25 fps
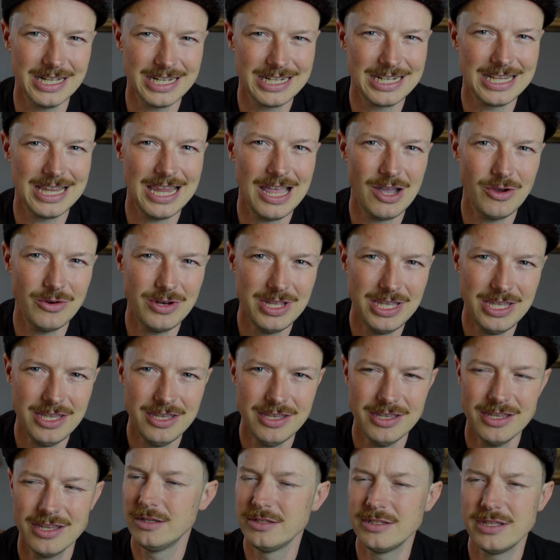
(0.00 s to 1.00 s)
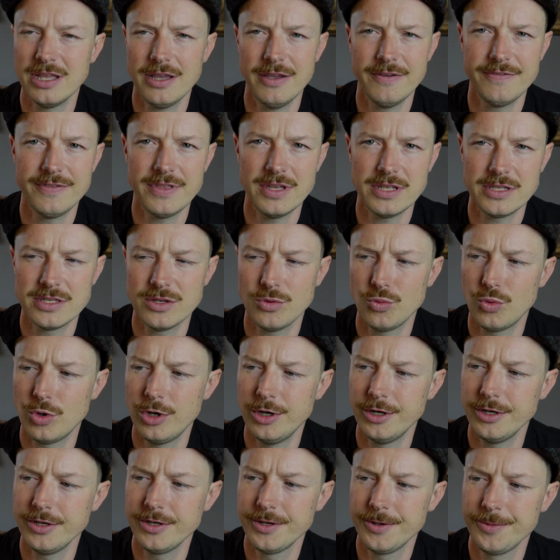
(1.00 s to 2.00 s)
clowny, if that's a
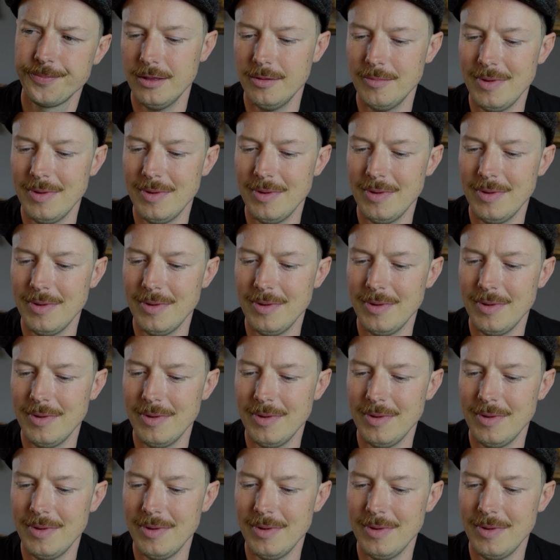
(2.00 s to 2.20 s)
word.